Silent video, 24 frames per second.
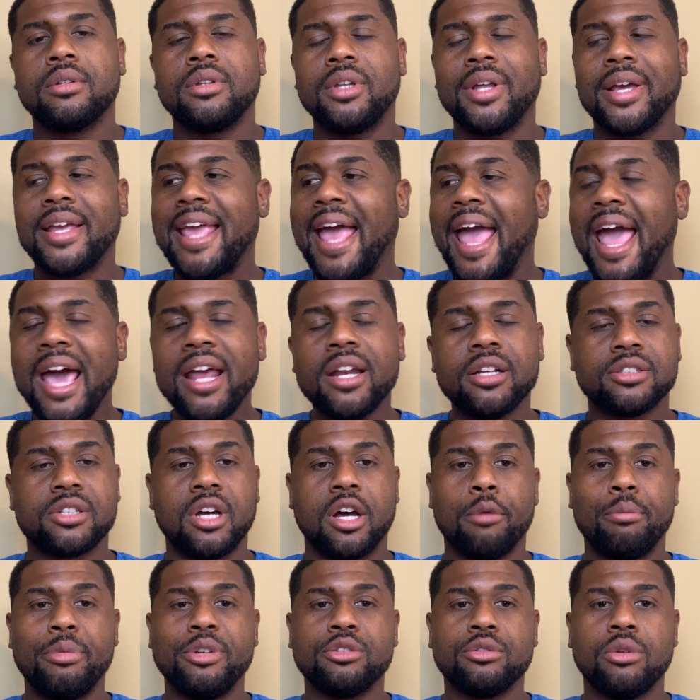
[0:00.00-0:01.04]
the CAD is
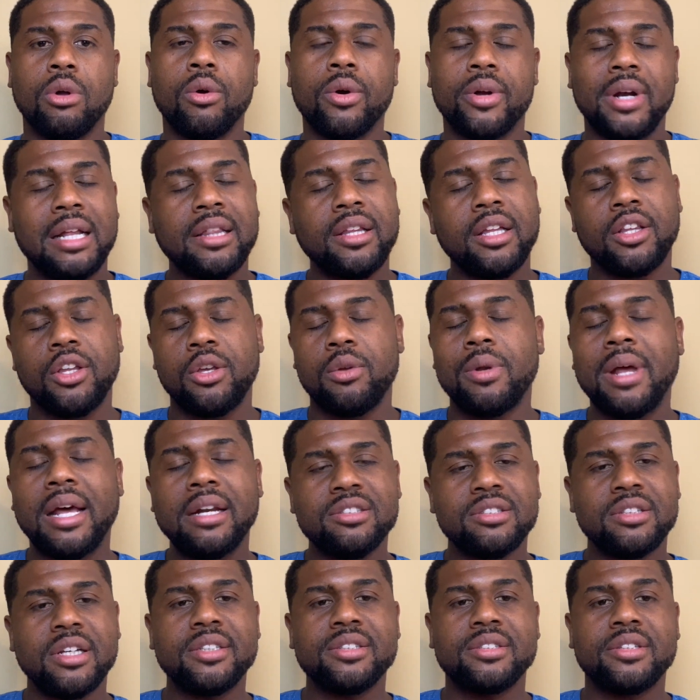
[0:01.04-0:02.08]
going to be stronger. I think the United
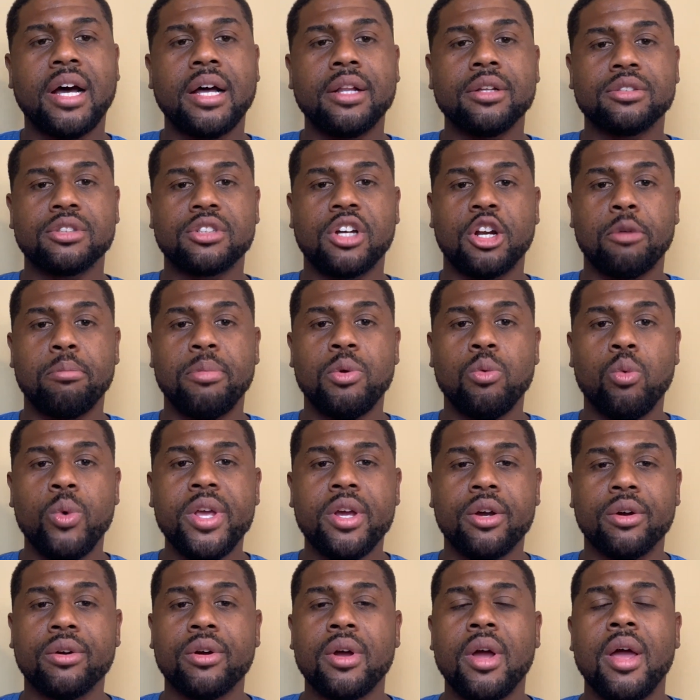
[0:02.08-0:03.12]
States dollar is going to be
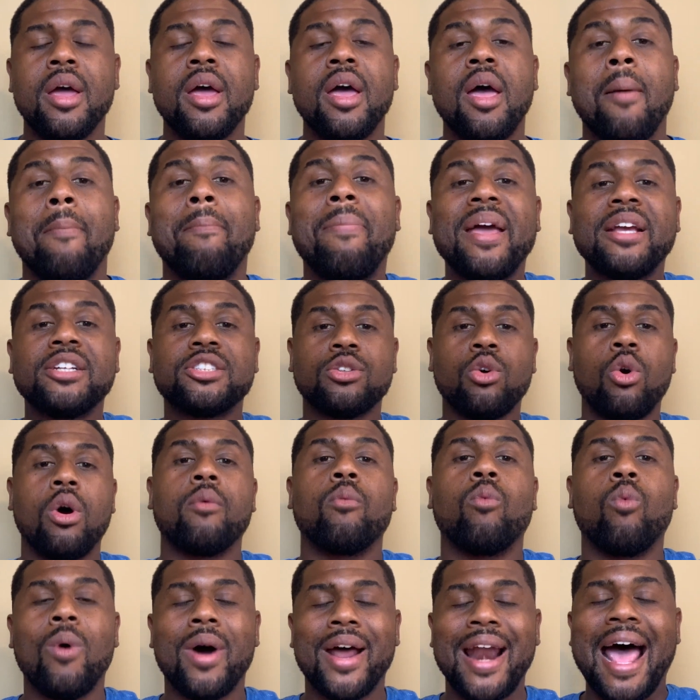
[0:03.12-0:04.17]
weaker based
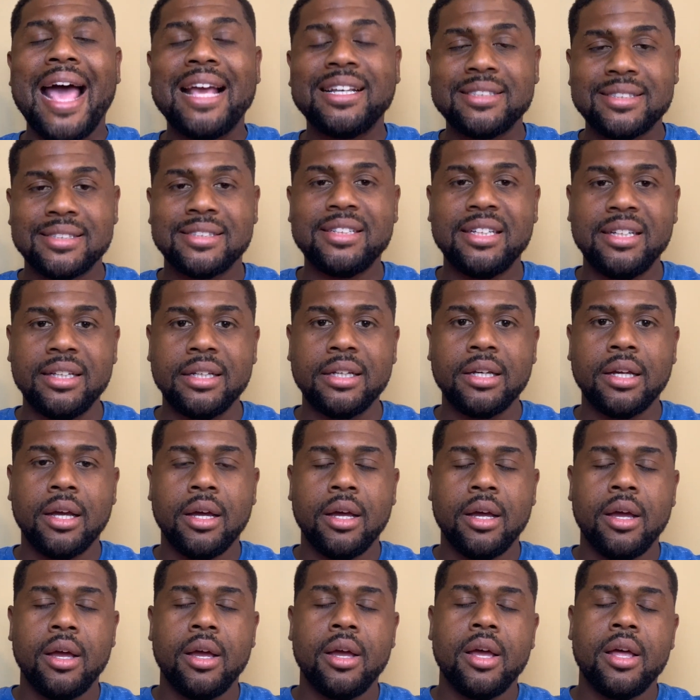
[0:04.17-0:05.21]
on what I see.
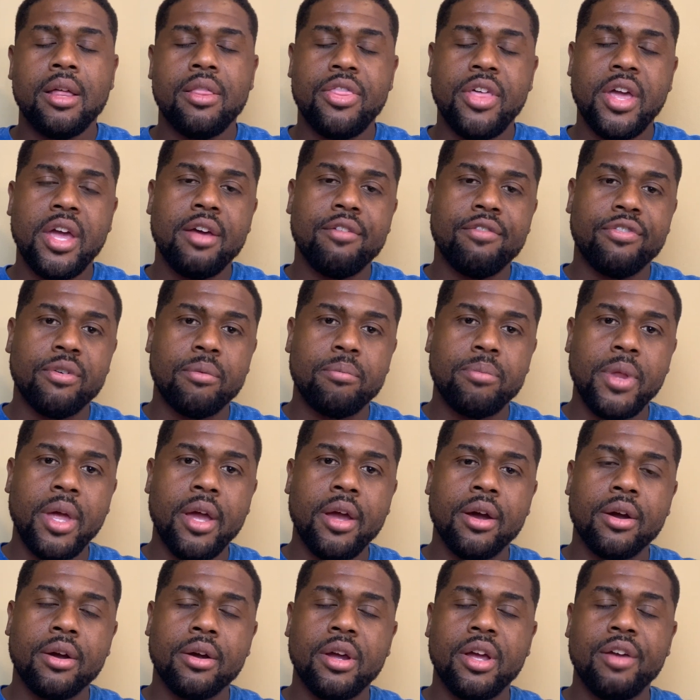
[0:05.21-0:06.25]
Then from
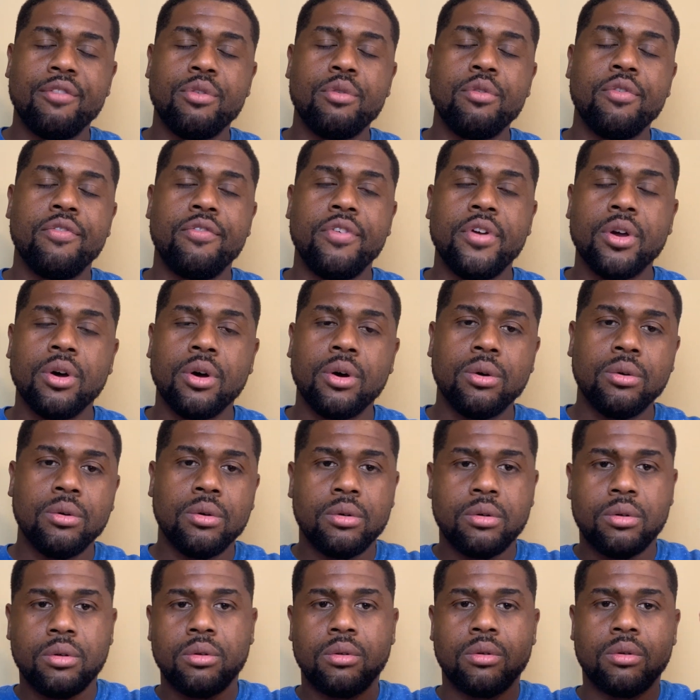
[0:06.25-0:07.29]
there, if you feel,
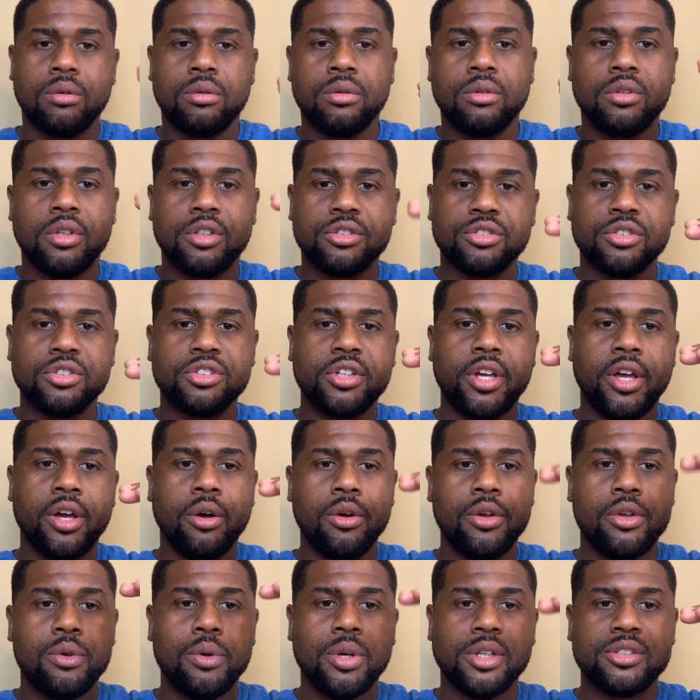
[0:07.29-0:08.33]
there's a
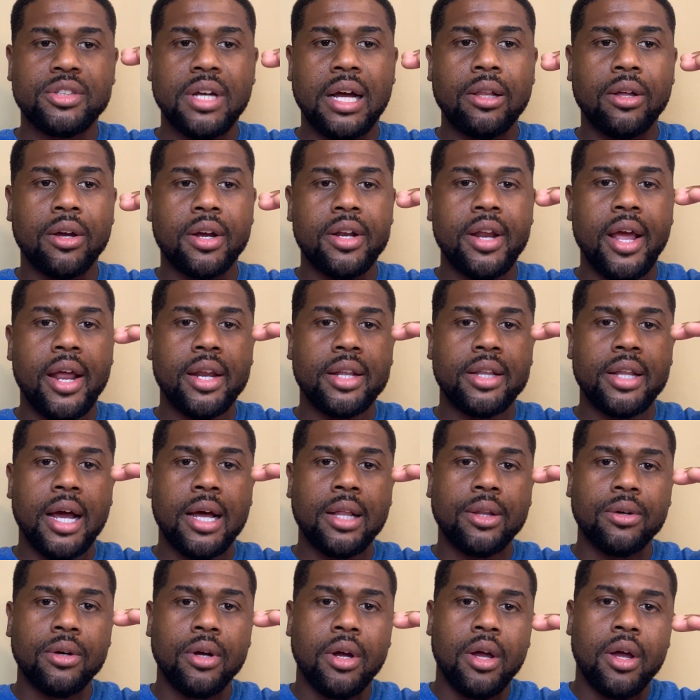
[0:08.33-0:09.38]
scale, US dollar, Canadian
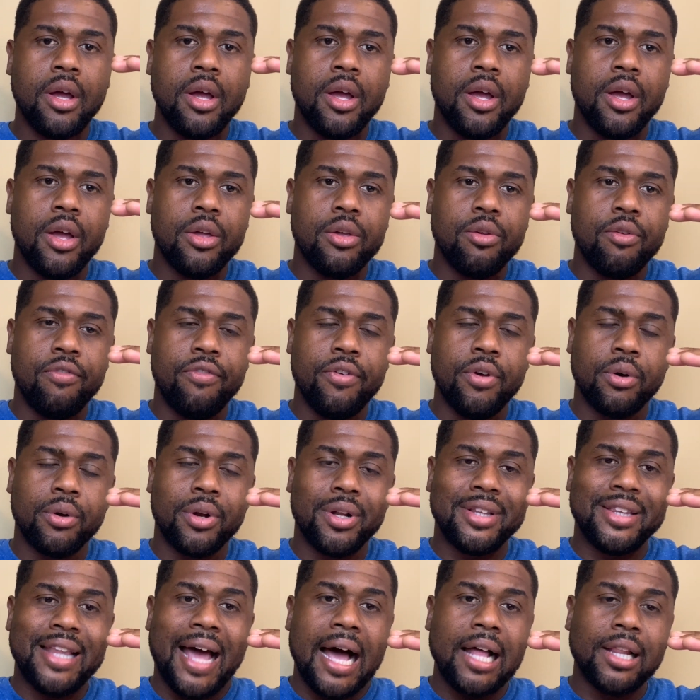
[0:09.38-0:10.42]
dollar, you feel
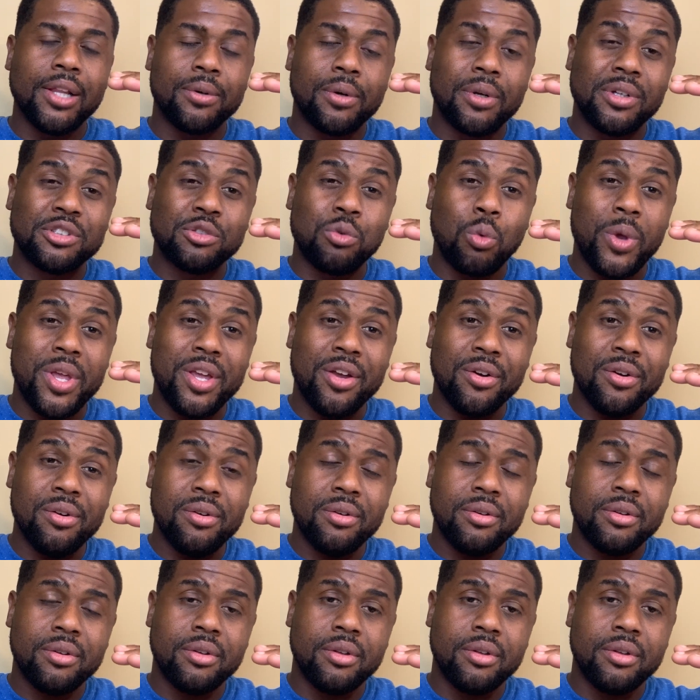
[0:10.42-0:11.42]
the dollar is weaker